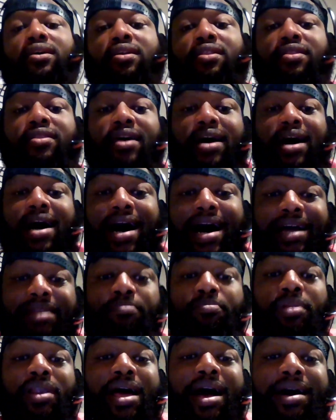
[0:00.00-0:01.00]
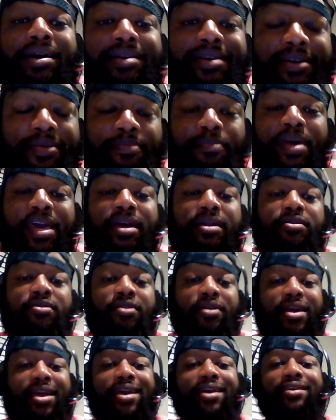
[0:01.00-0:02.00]
the Hot Block
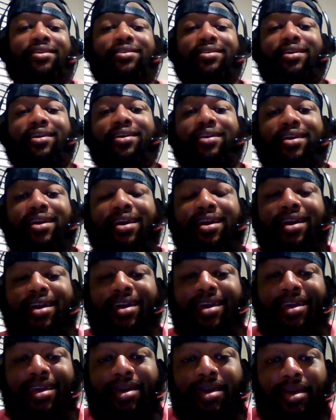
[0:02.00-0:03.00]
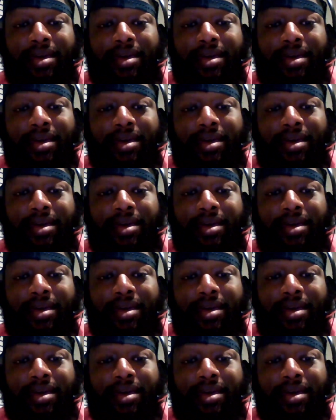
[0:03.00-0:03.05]
Commander, aka